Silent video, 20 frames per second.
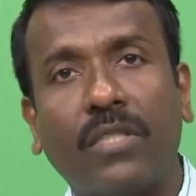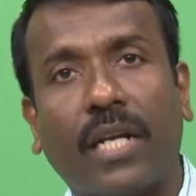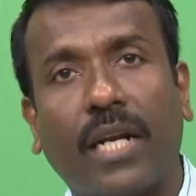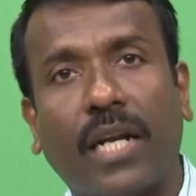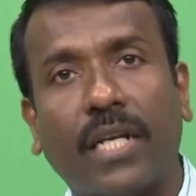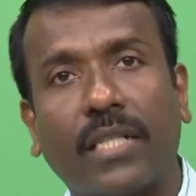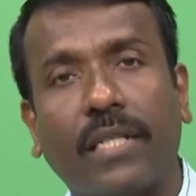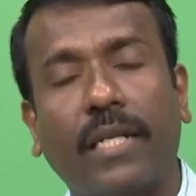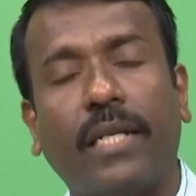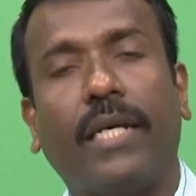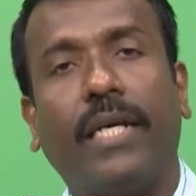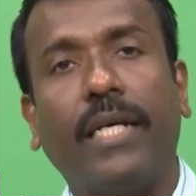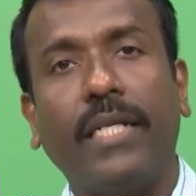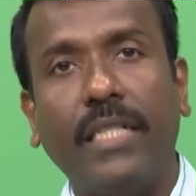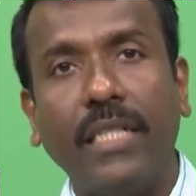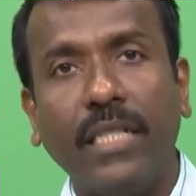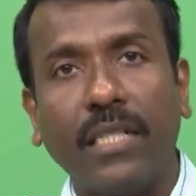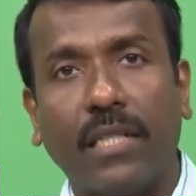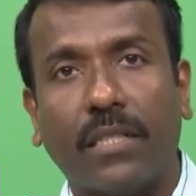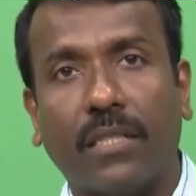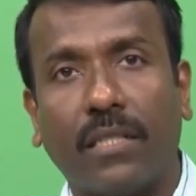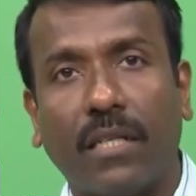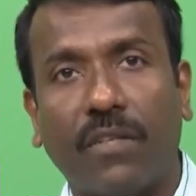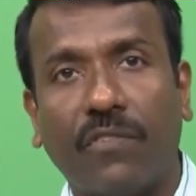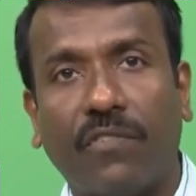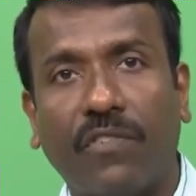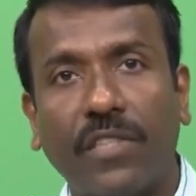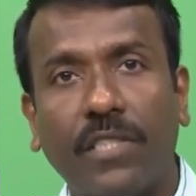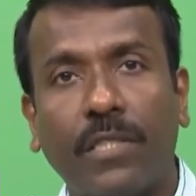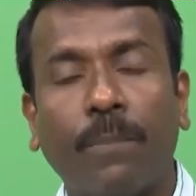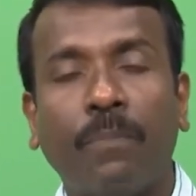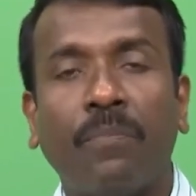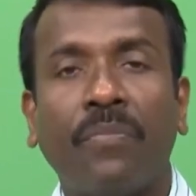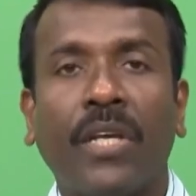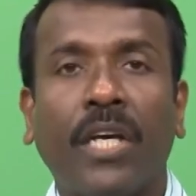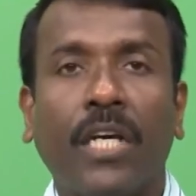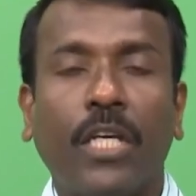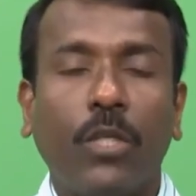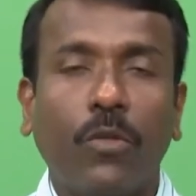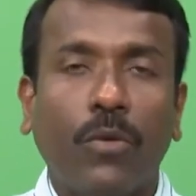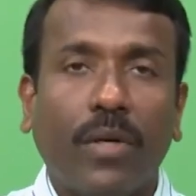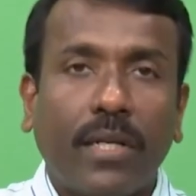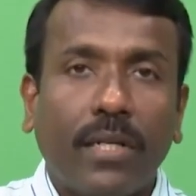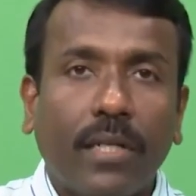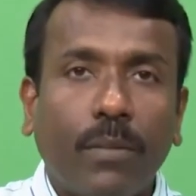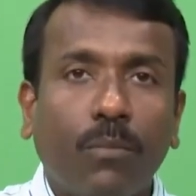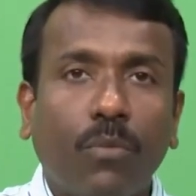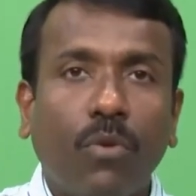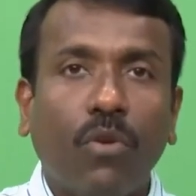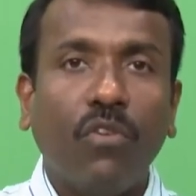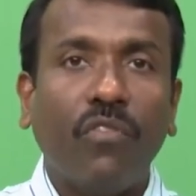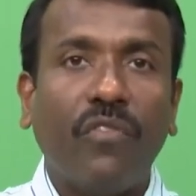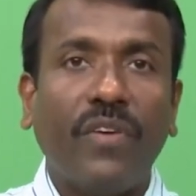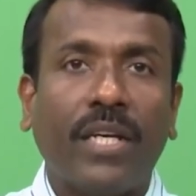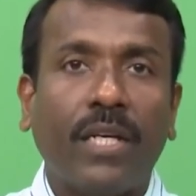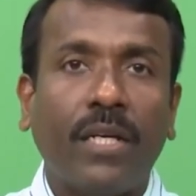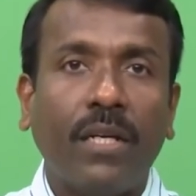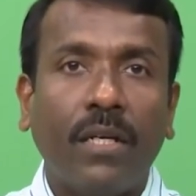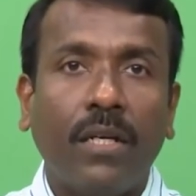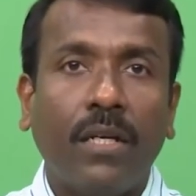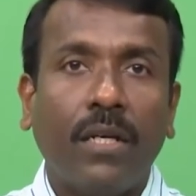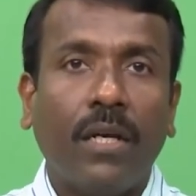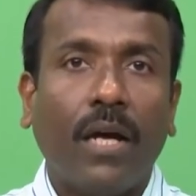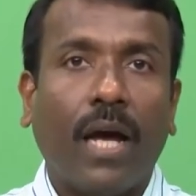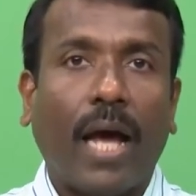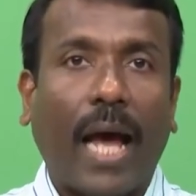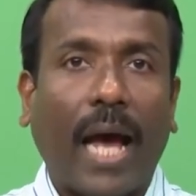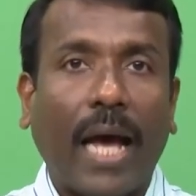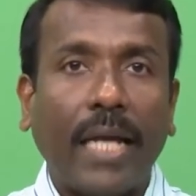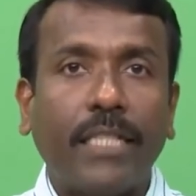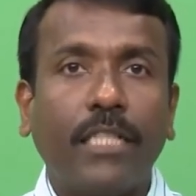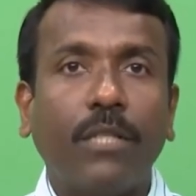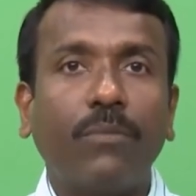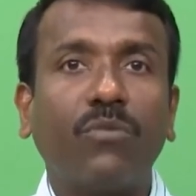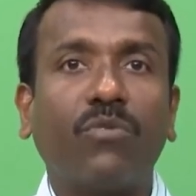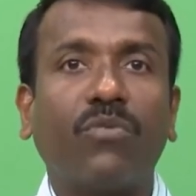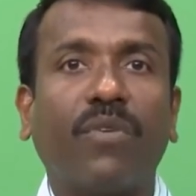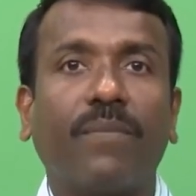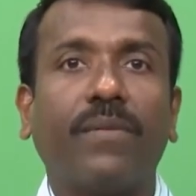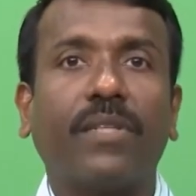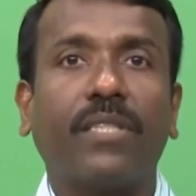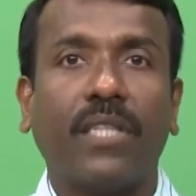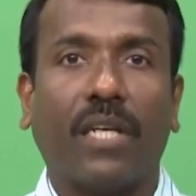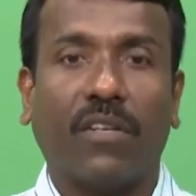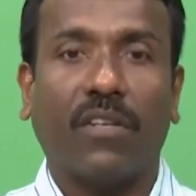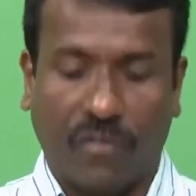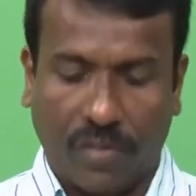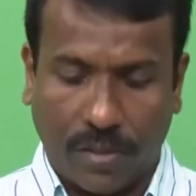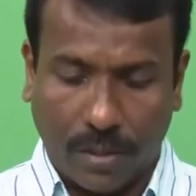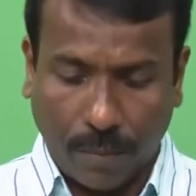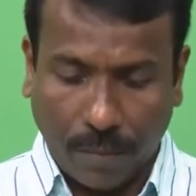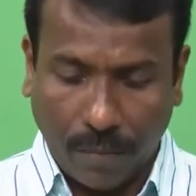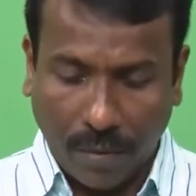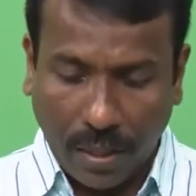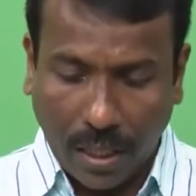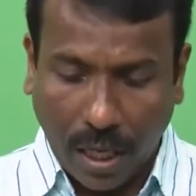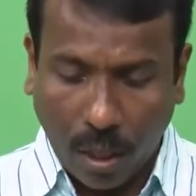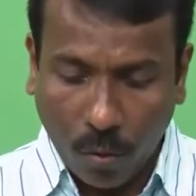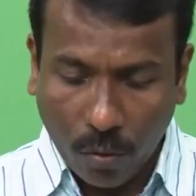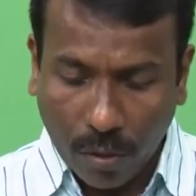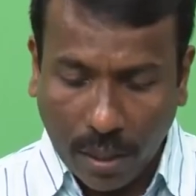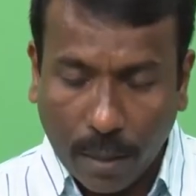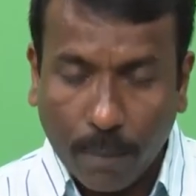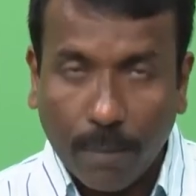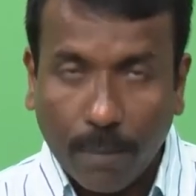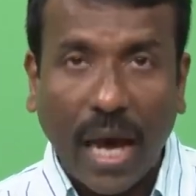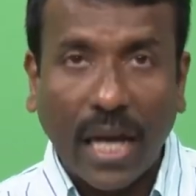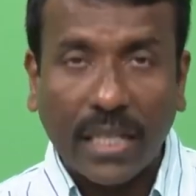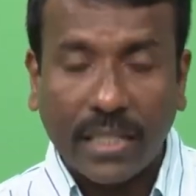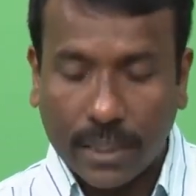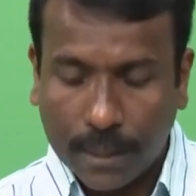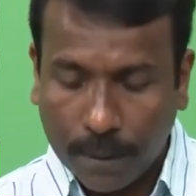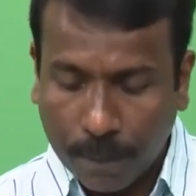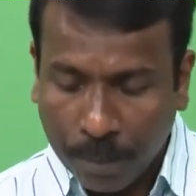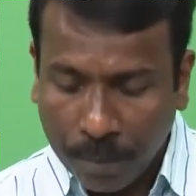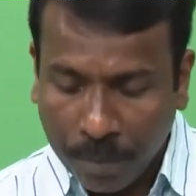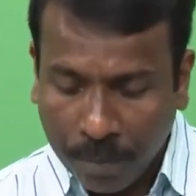are actually hitting the surface, you are removing atoms from the surface. Now imagine